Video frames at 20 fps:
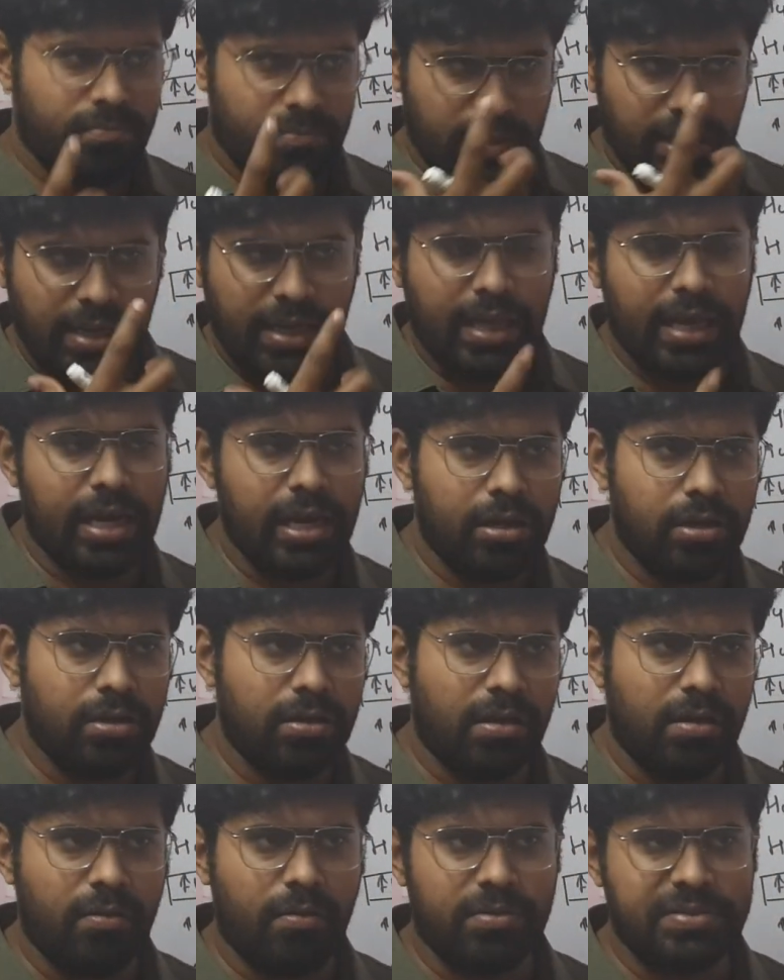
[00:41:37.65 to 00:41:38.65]
inhaled
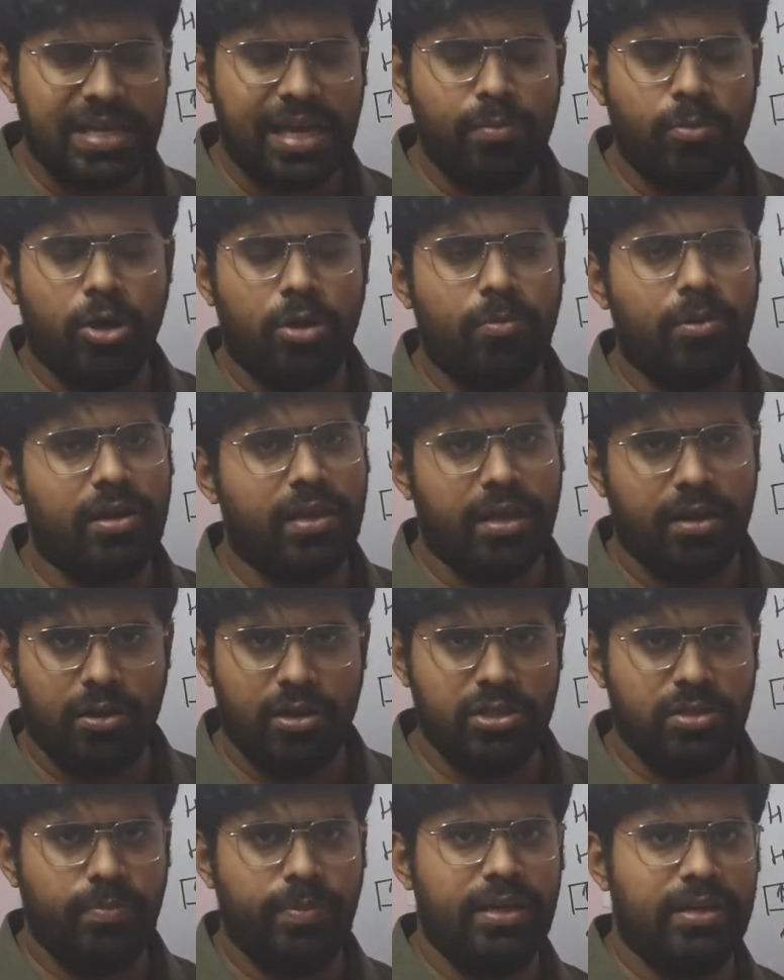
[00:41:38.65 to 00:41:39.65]
uh, salbutamol can
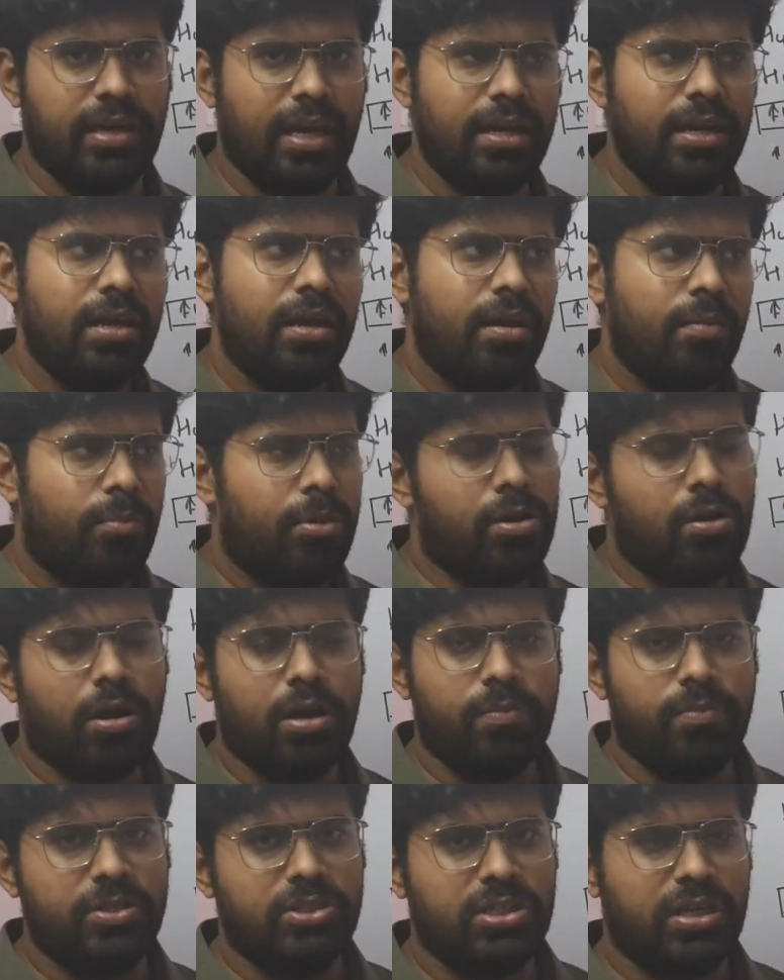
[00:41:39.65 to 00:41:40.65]
also be tried but
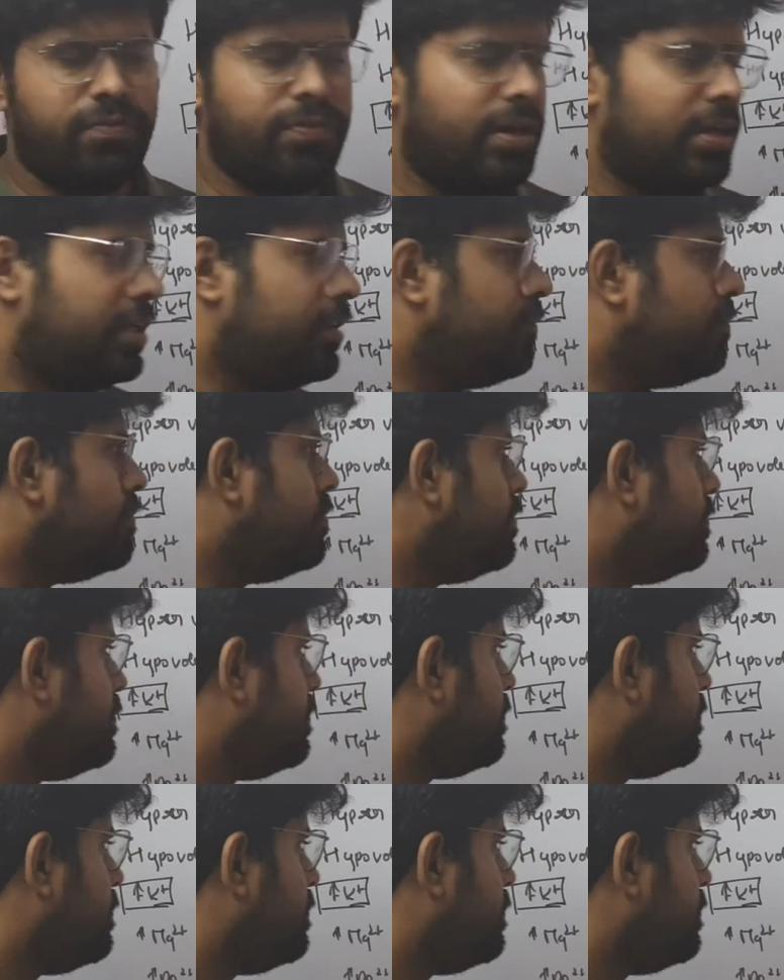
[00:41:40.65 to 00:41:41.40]
not much effective